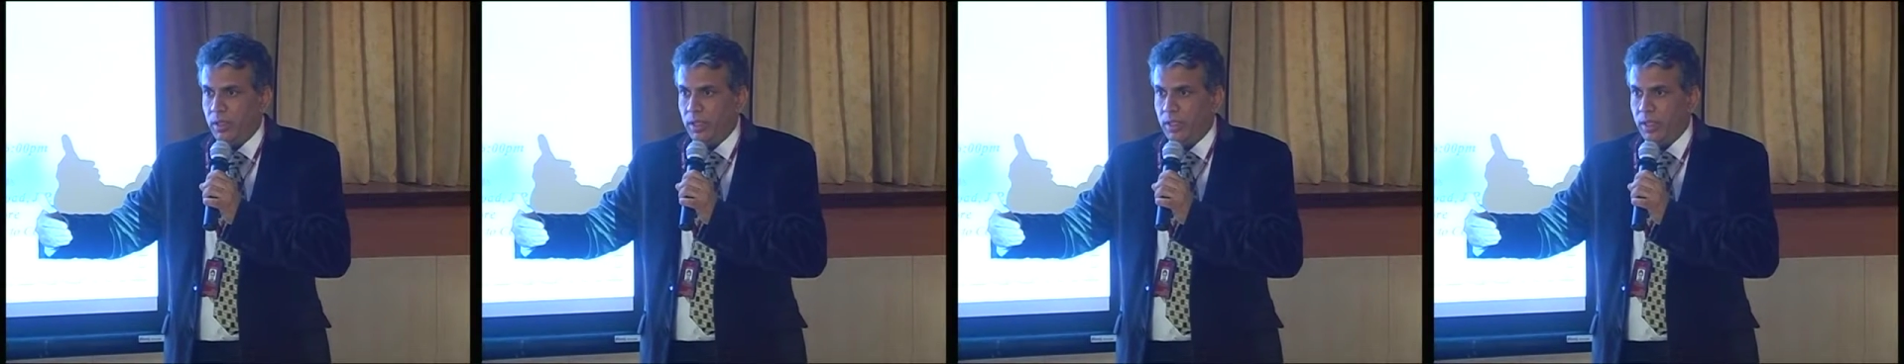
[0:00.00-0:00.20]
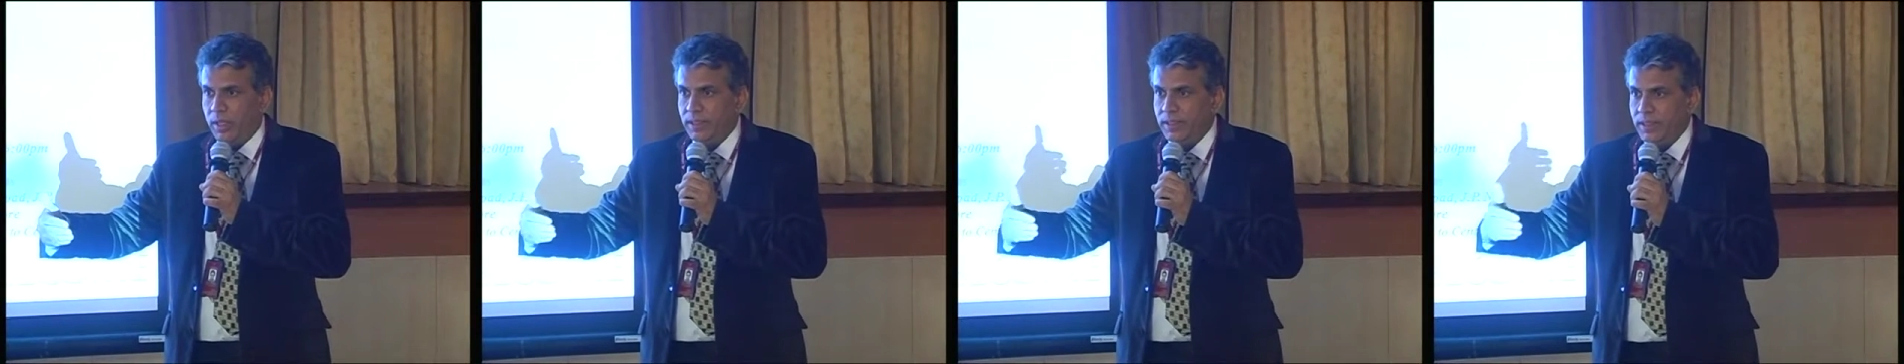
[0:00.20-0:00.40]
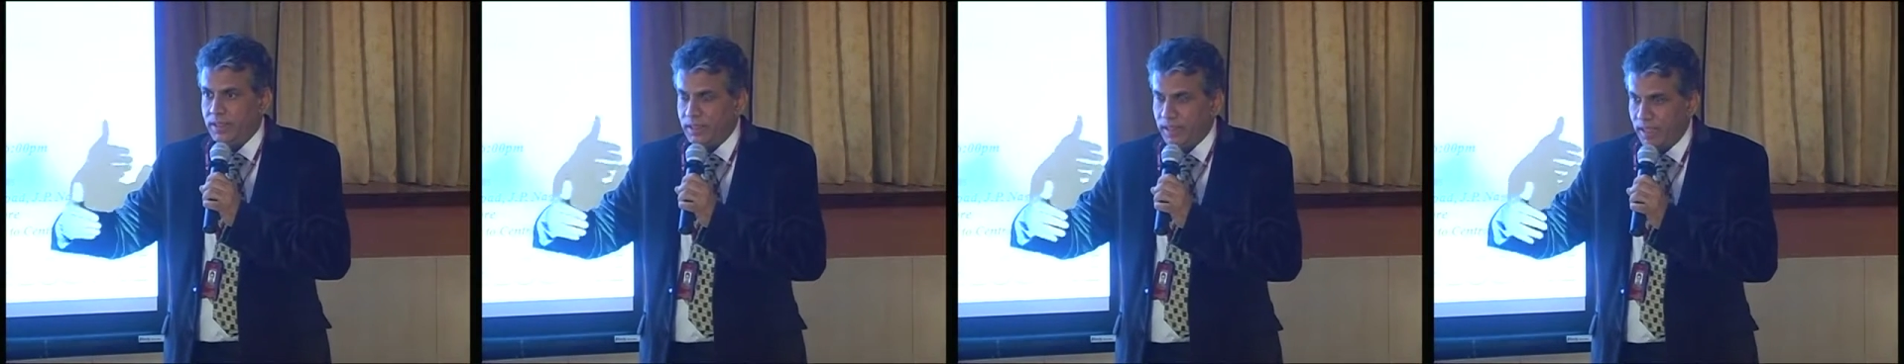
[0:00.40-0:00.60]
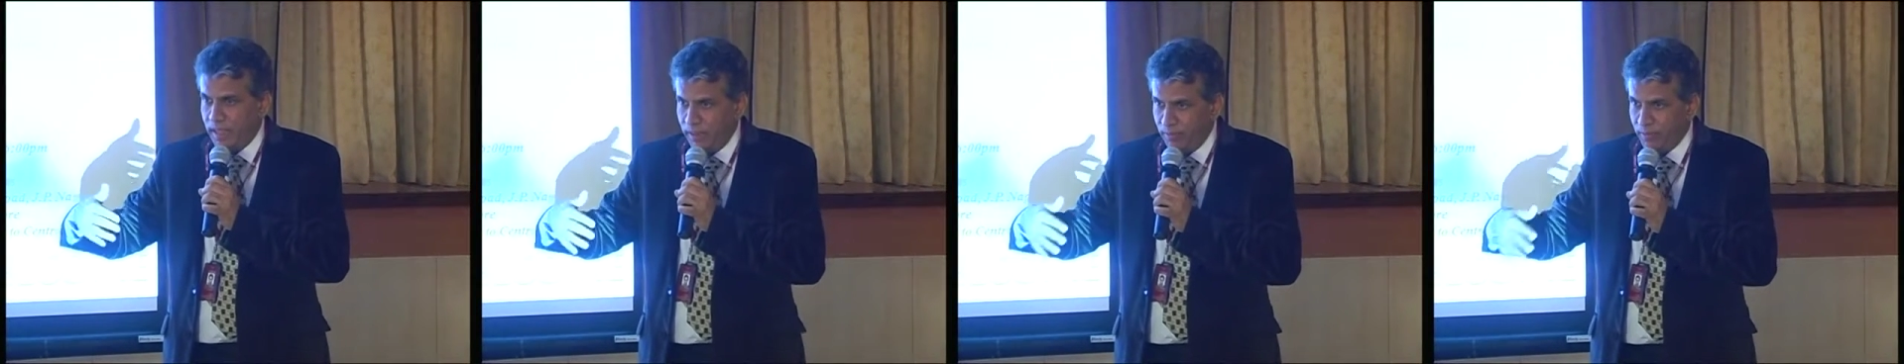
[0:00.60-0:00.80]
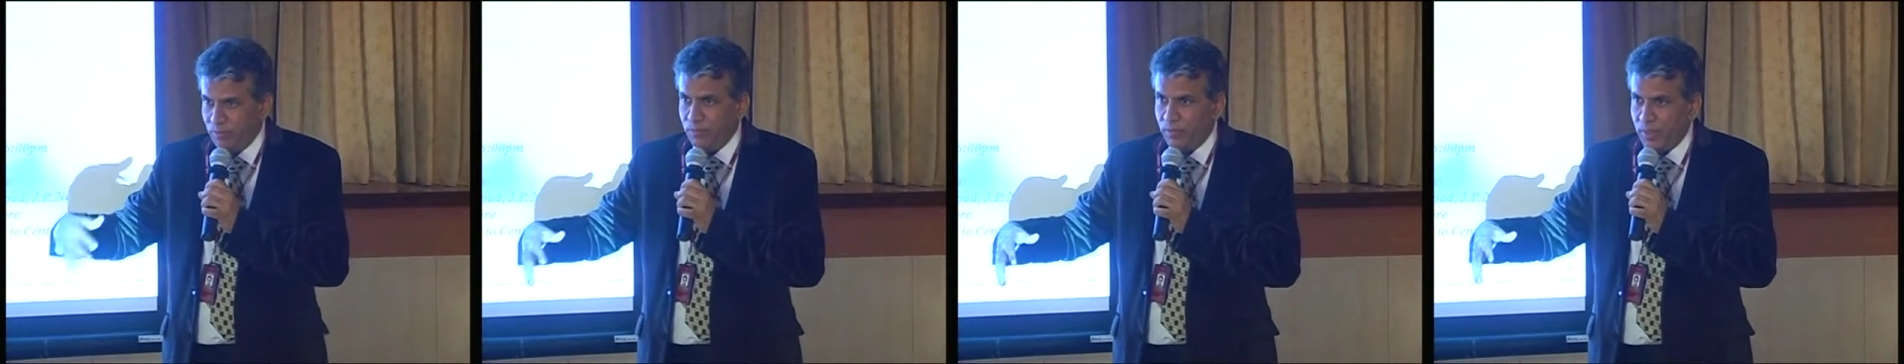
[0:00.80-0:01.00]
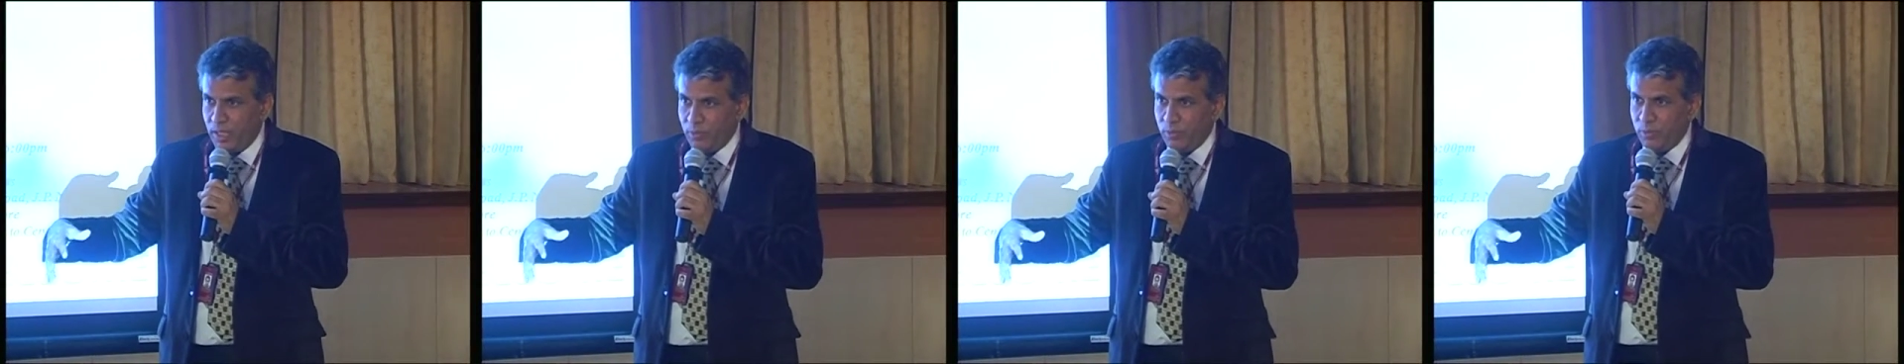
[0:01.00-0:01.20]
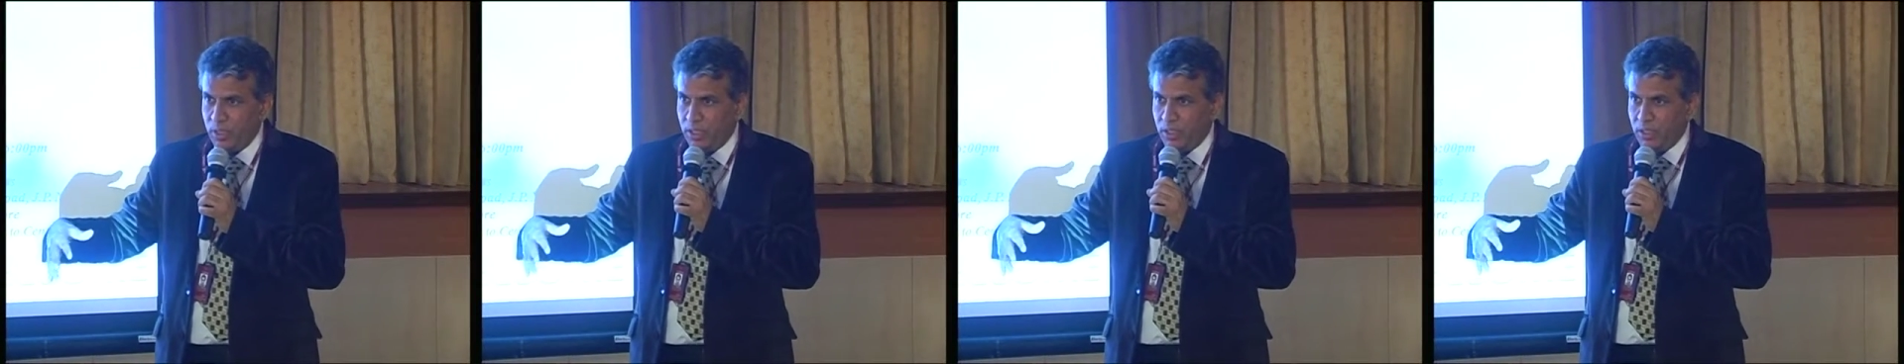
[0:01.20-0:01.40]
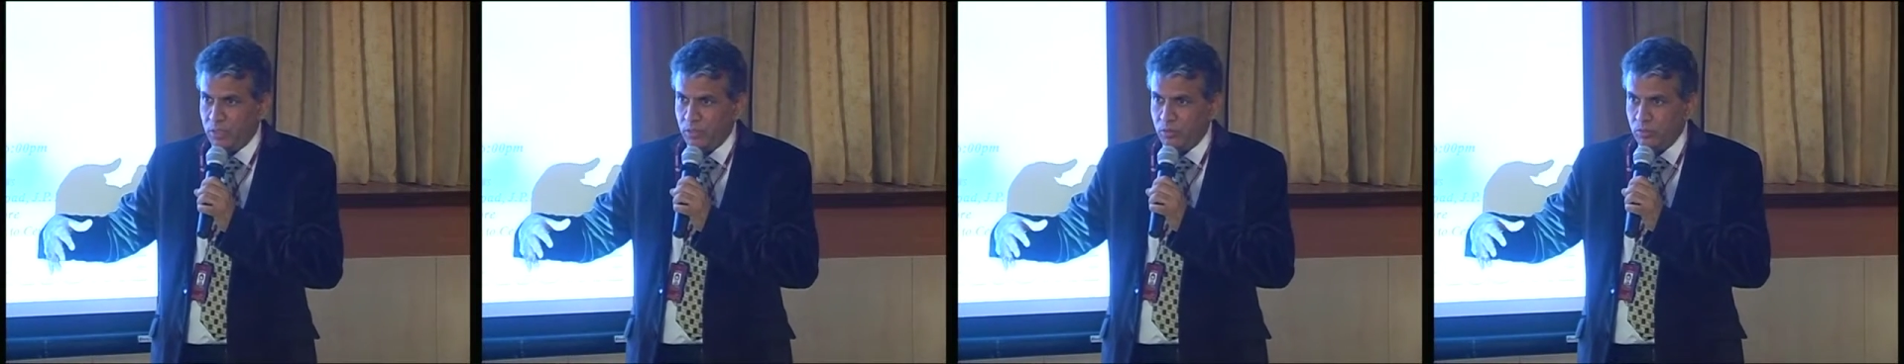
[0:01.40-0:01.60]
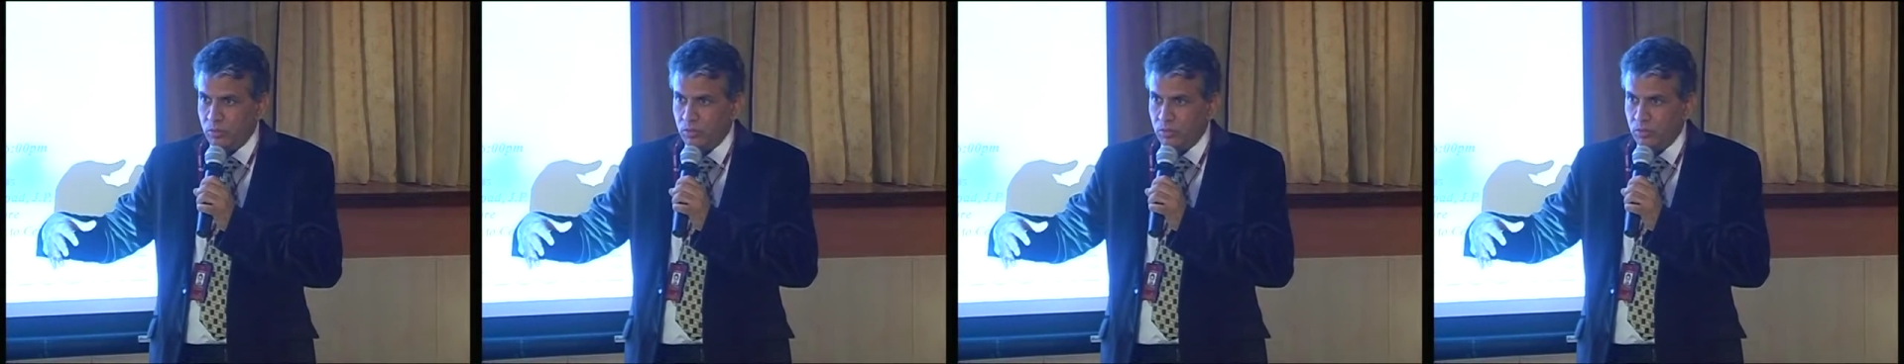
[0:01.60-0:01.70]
in the same family,